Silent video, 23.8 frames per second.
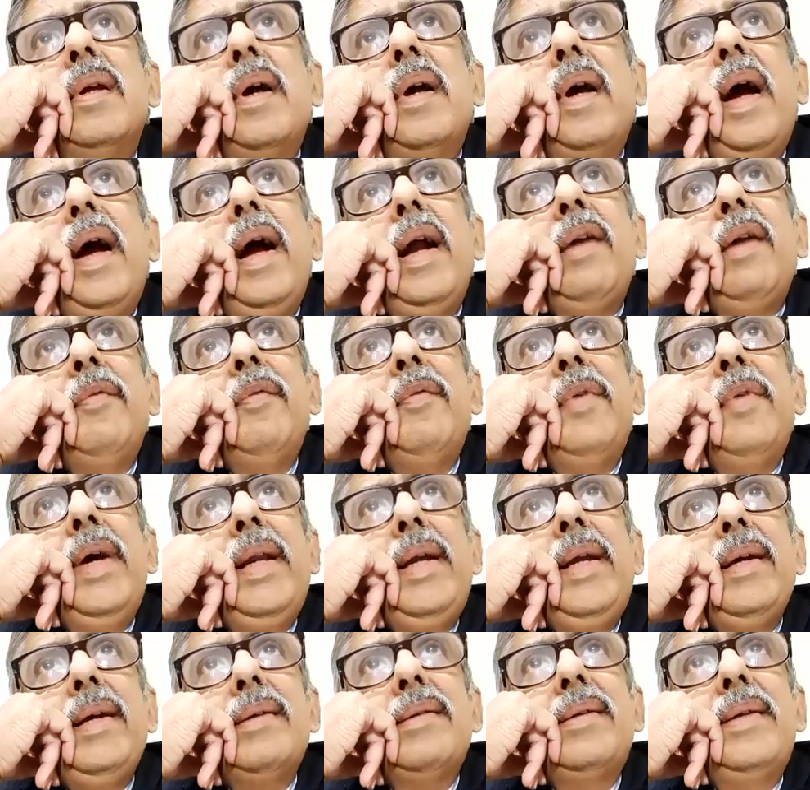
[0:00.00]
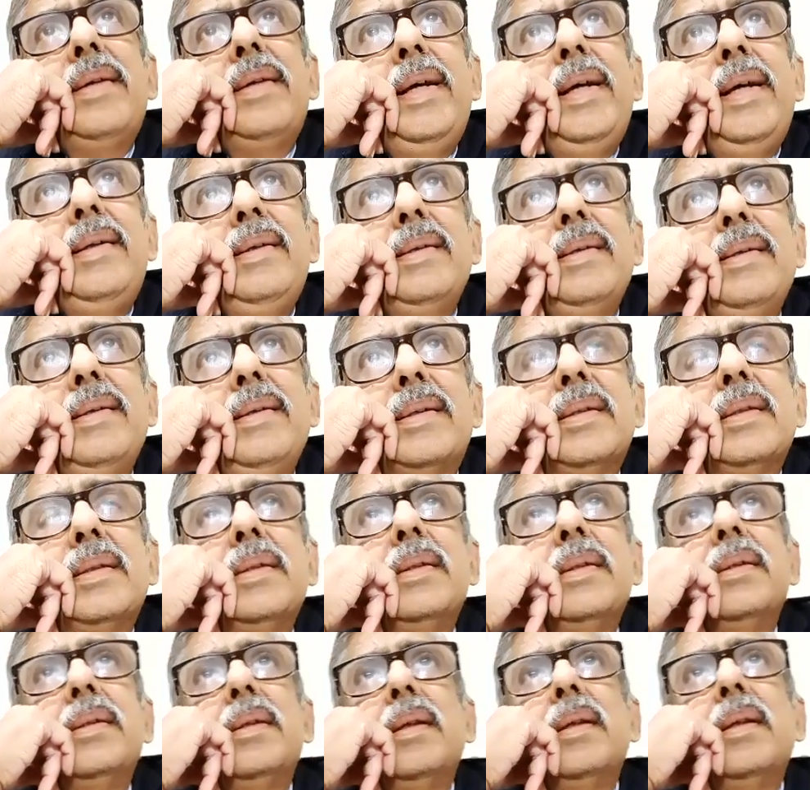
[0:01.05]
at various stages,
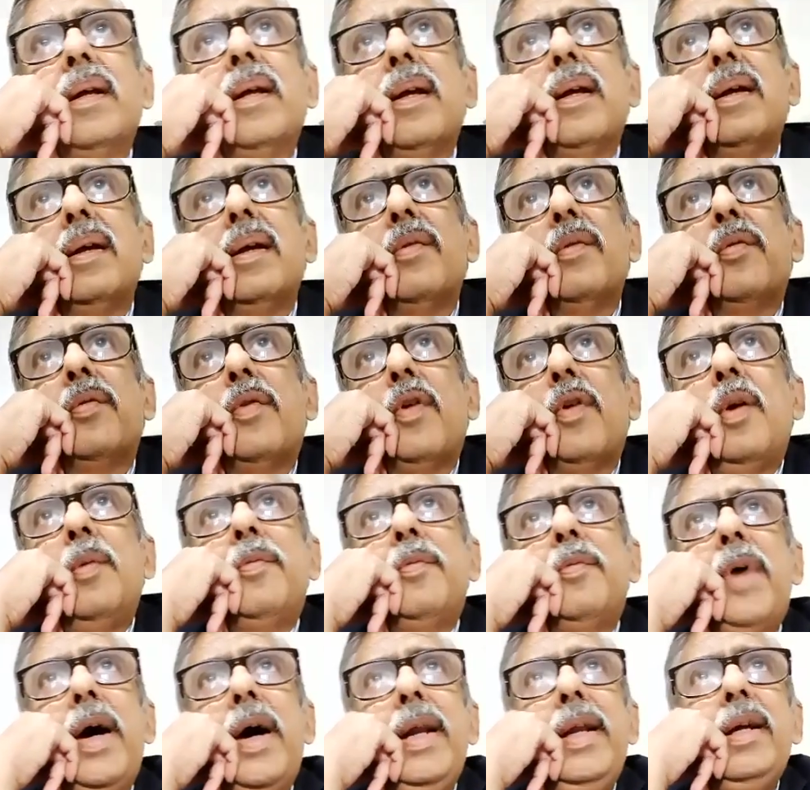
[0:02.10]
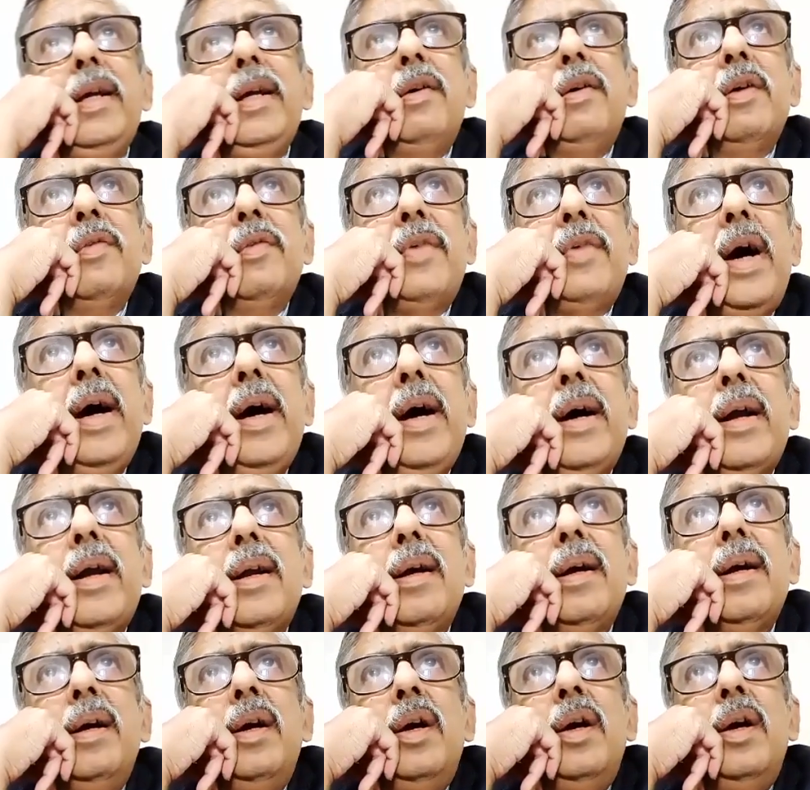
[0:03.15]
from filing of FIR
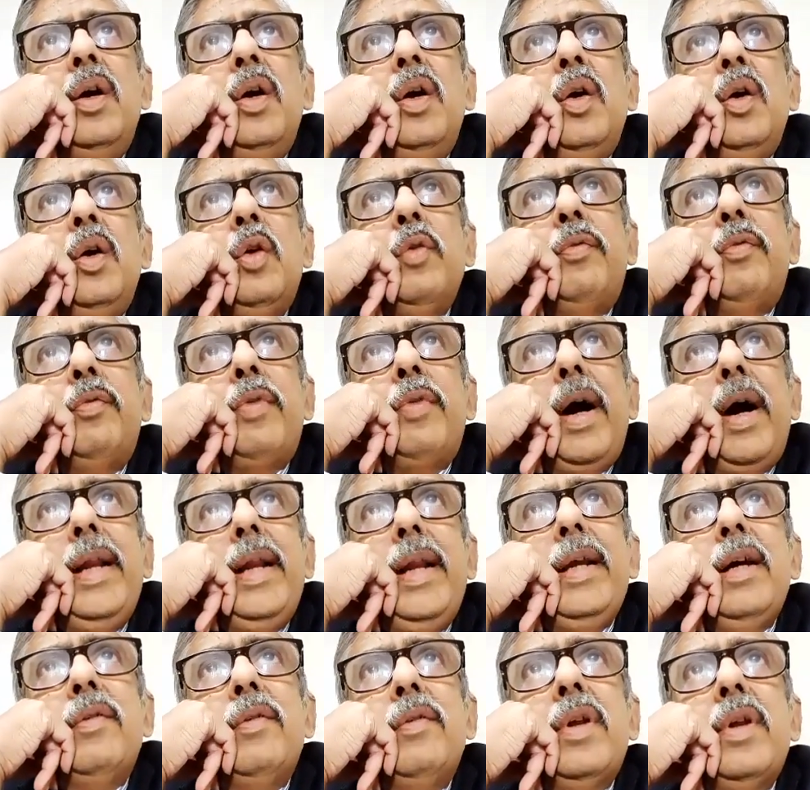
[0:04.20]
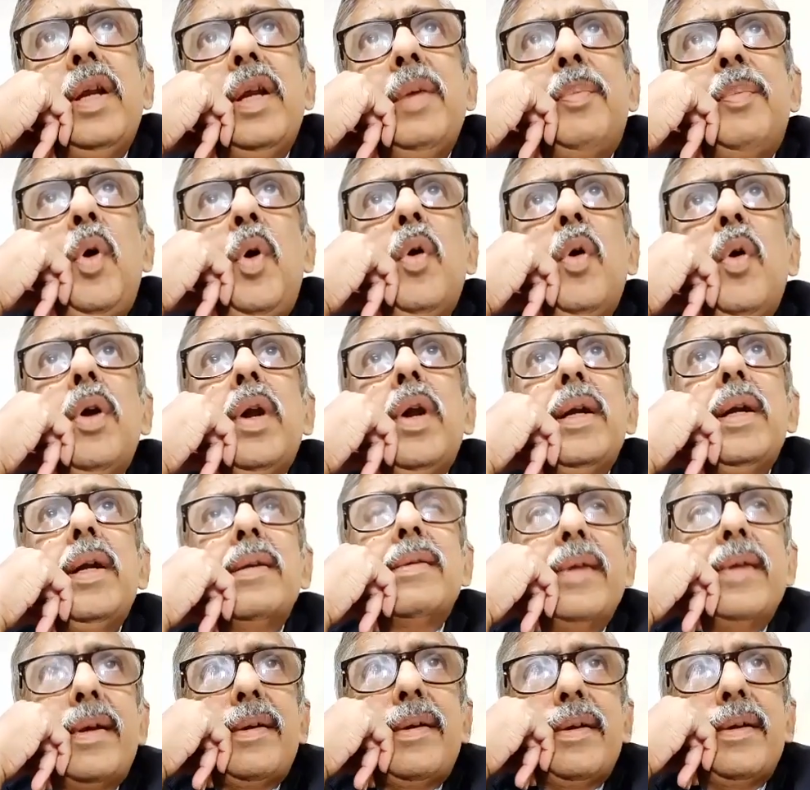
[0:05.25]
to filing of the report under
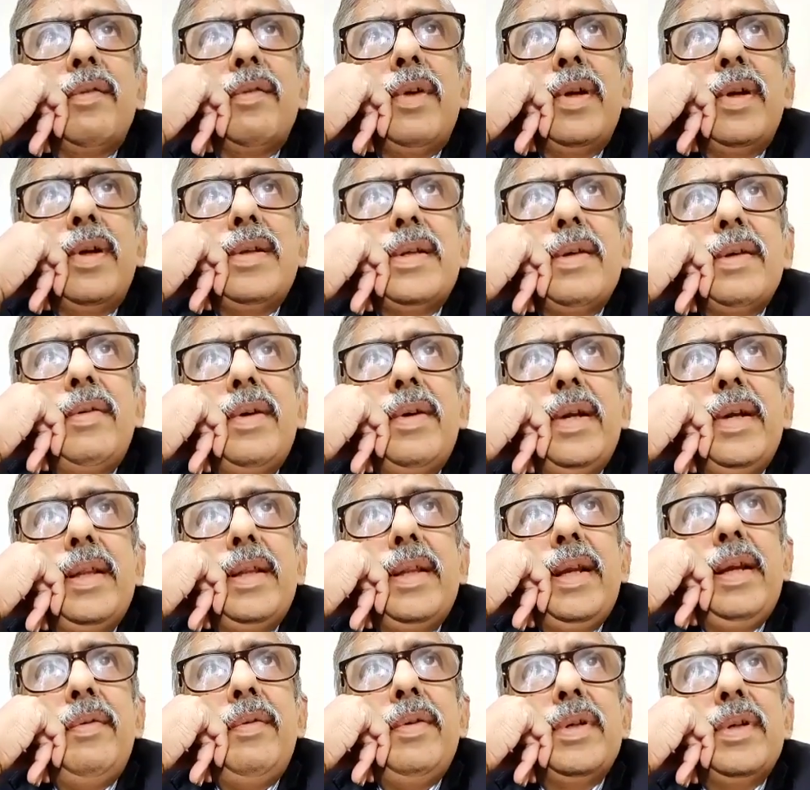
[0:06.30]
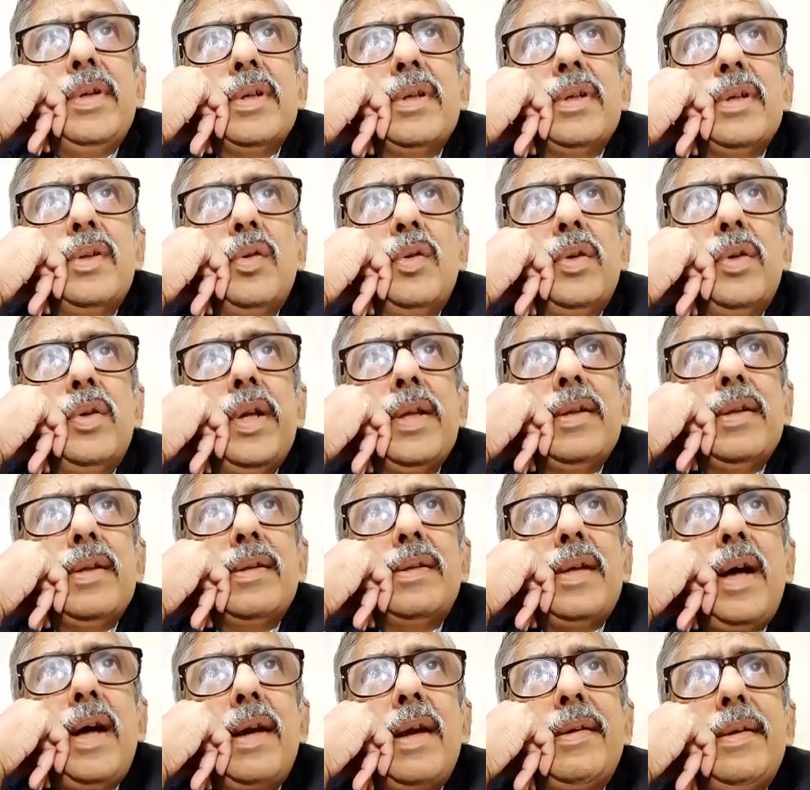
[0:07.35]
section 173, which is known as the
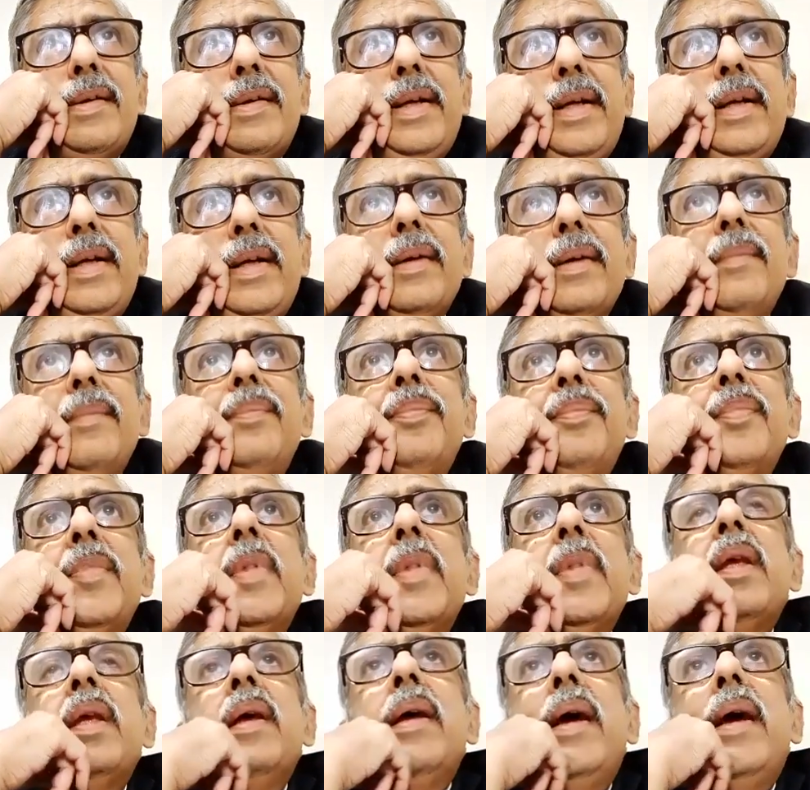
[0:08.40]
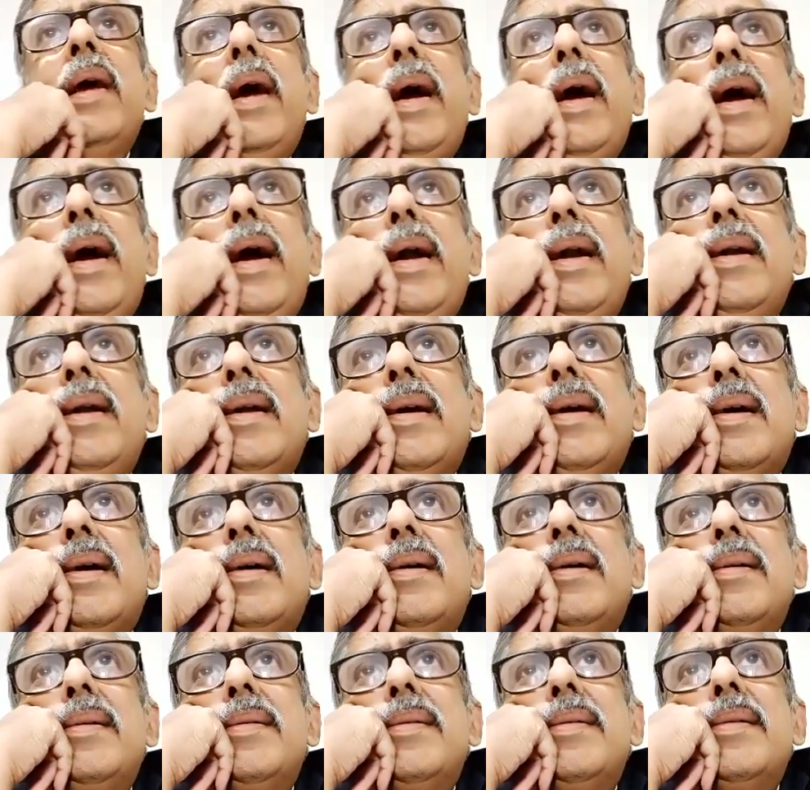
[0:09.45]
charge sheet, and
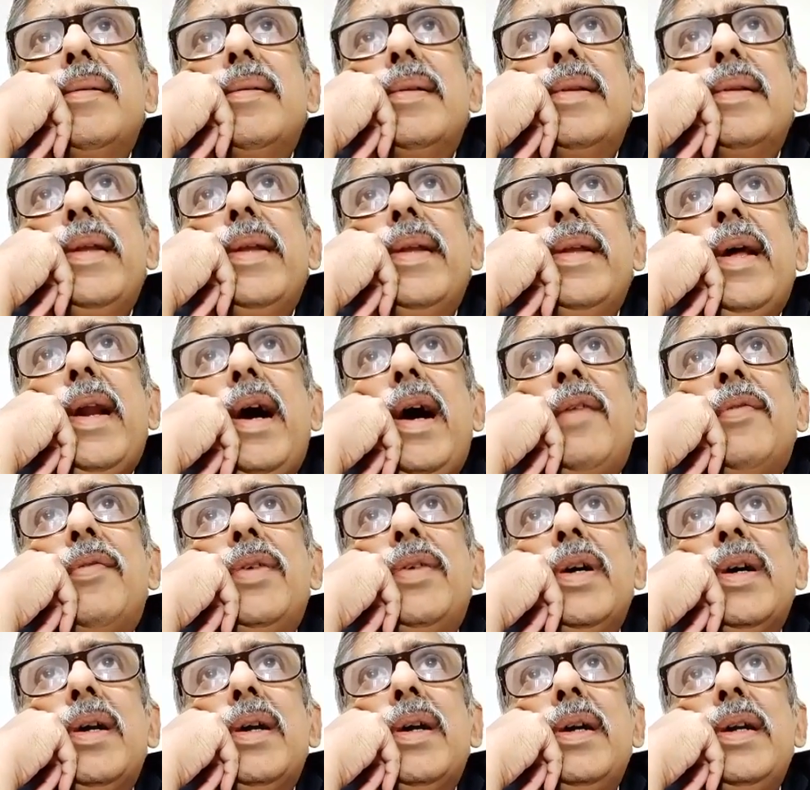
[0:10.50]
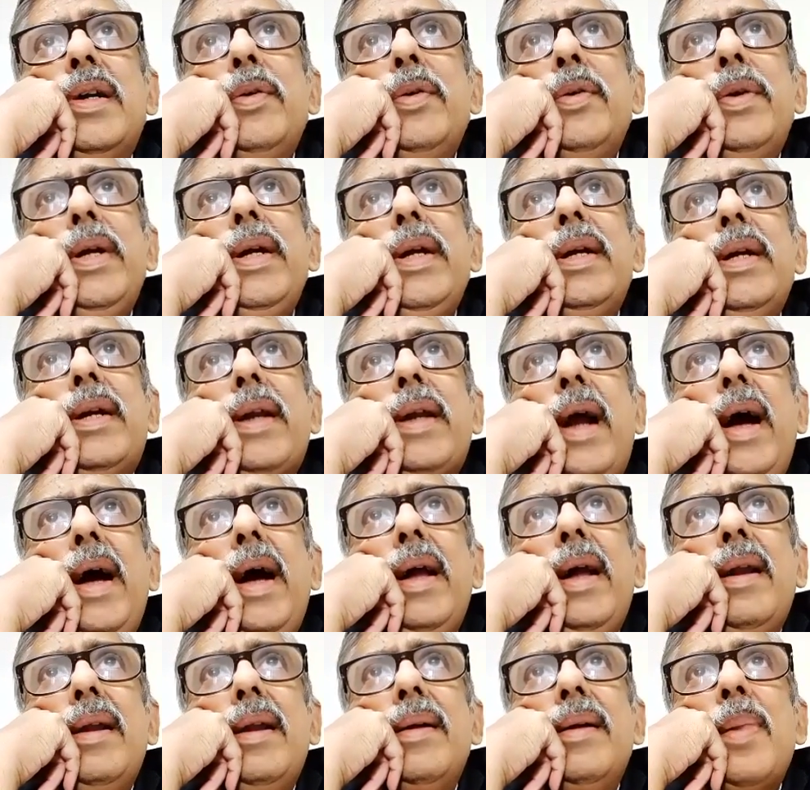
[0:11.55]
thereafter, during
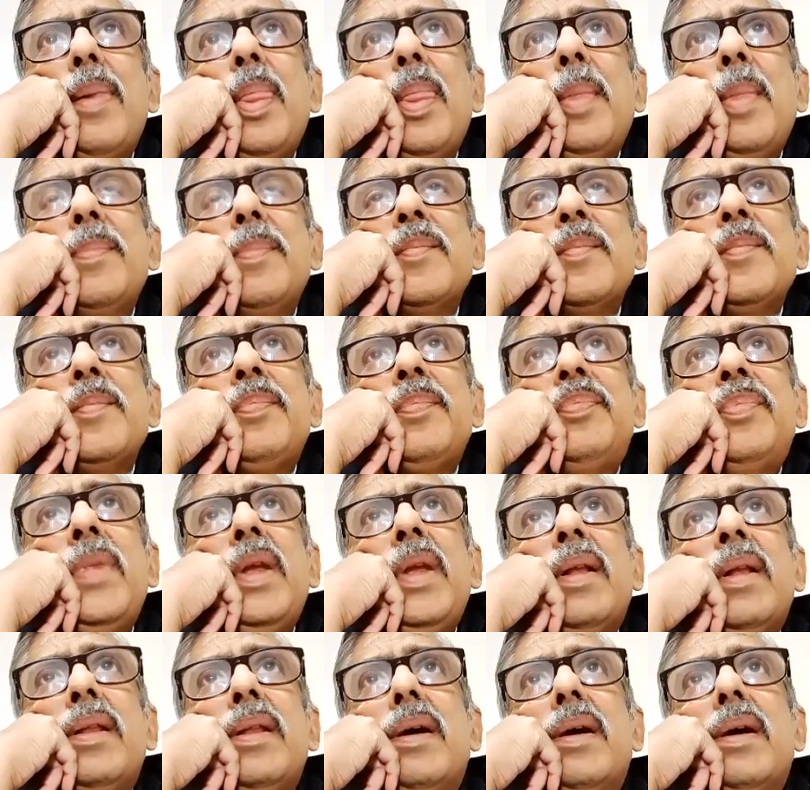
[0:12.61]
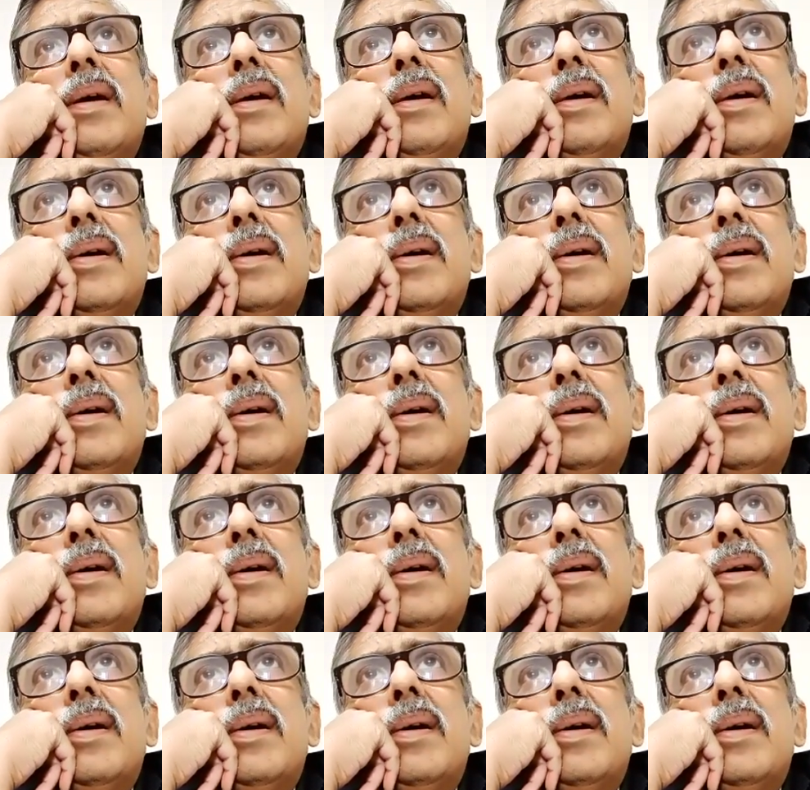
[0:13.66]
trial, the